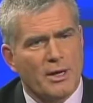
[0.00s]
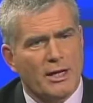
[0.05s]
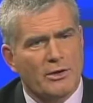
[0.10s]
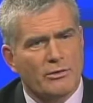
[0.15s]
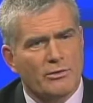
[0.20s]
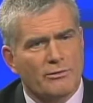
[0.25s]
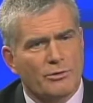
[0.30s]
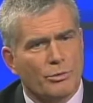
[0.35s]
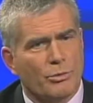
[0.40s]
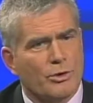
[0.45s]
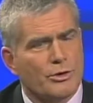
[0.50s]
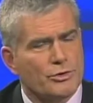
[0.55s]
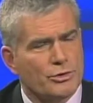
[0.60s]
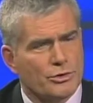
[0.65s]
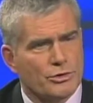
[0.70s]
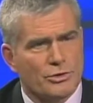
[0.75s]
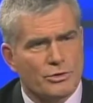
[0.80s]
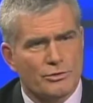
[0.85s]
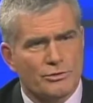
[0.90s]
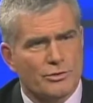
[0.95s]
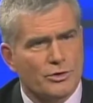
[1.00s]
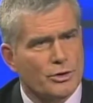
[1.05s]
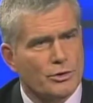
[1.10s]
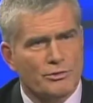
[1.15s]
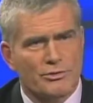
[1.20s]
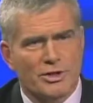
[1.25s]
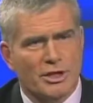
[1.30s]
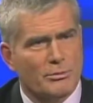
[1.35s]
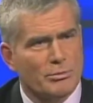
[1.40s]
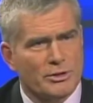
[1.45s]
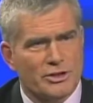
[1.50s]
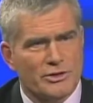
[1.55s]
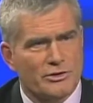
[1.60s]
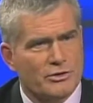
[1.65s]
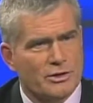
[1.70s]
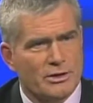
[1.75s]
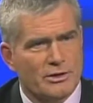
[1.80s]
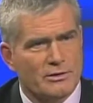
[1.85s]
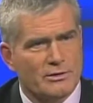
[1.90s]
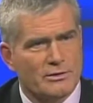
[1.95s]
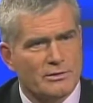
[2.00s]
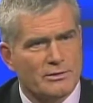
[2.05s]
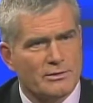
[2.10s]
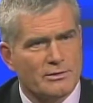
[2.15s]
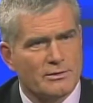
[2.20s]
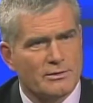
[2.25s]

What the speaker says: manner of the words you choose. You don't say bleach teeth.